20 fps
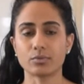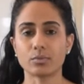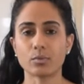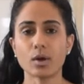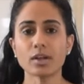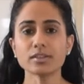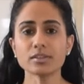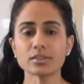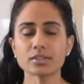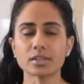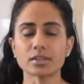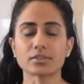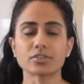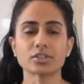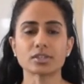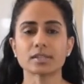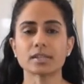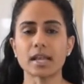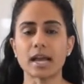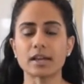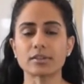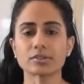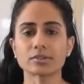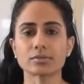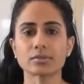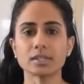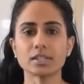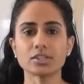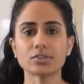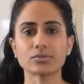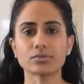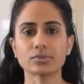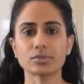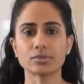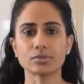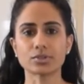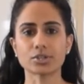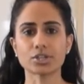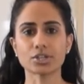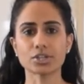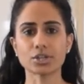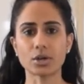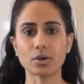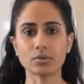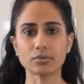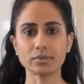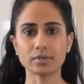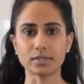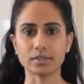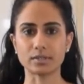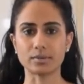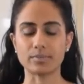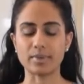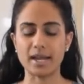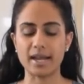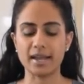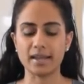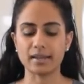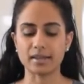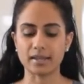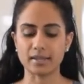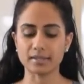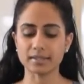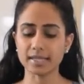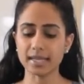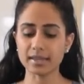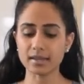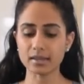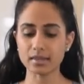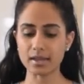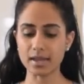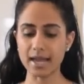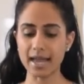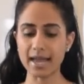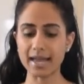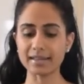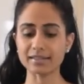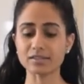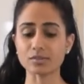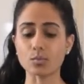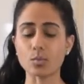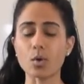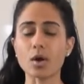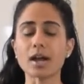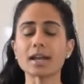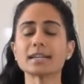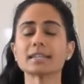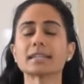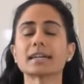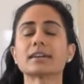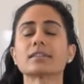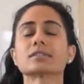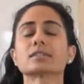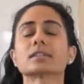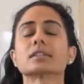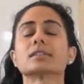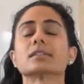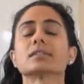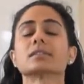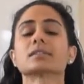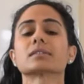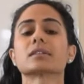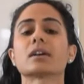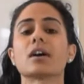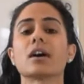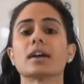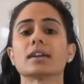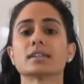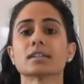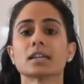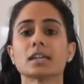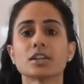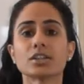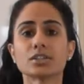want to just naturally draw your shoulders back and take the hands wide out to the side